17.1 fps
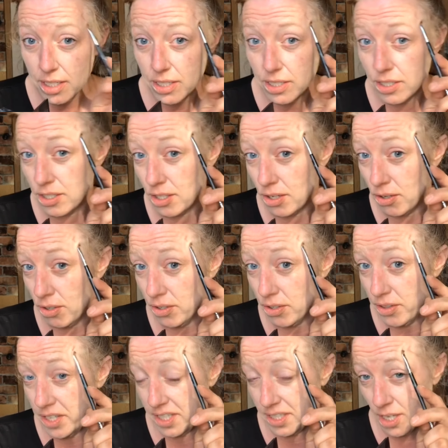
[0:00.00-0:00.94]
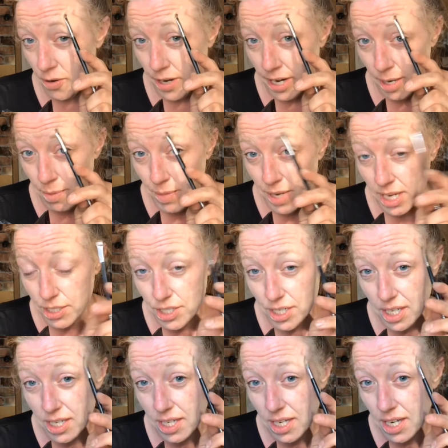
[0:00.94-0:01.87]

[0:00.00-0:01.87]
So that's how I match it.